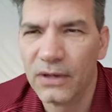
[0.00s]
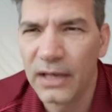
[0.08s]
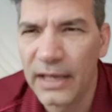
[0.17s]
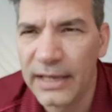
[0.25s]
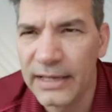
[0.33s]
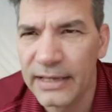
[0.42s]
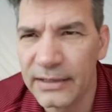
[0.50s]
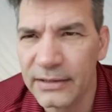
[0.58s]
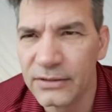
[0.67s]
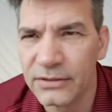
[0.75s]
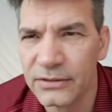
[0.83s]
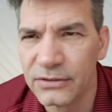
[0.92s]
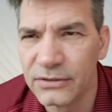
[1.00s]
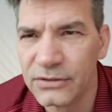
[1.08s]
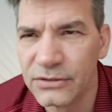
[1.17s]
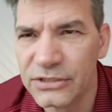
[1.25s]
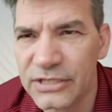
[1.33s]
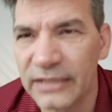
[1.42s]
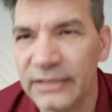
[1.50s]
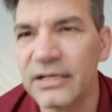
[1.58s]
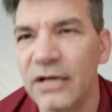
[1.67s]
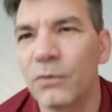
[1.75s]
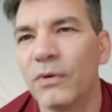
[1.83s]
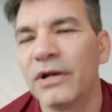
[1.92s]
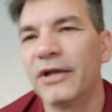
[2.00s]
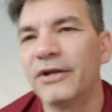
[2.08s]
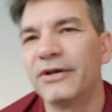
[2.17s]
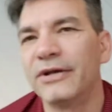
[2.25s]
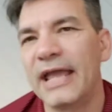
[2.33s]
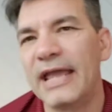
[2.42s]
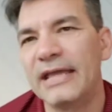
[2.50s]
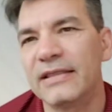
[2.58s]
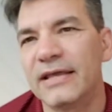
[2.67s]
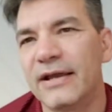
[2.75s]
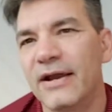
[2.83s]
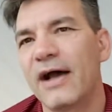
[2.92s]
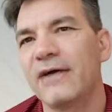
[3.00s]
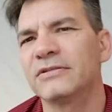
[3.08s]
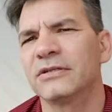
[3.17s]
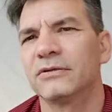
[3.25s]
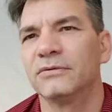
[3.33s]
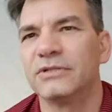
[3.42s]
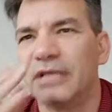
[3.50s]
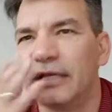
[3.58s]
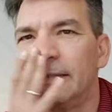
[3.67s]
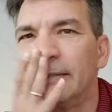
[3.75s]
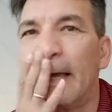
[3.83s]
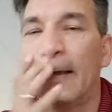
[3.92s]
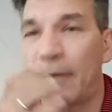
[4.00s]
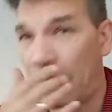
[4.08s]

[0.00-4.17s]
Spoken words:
And Jelly Duck 100. Hey there. How's it going, Jelly Duck?